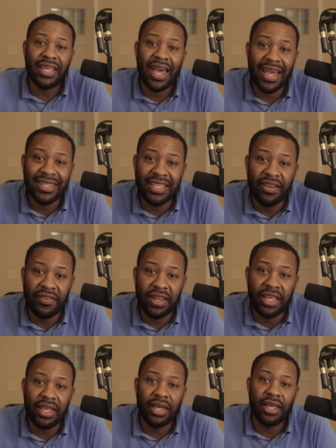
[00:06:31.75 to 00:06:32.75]

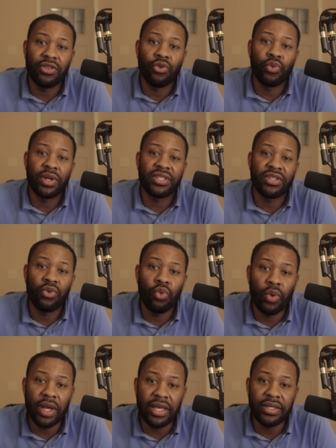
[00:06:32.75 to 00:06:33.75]
activity in the recent
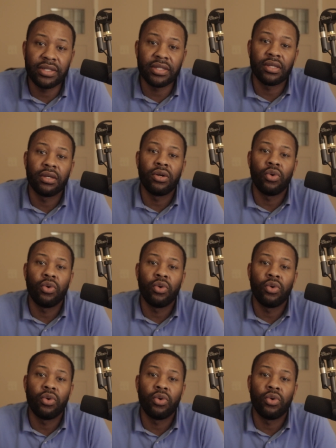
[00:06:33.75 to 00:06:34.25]
weeks.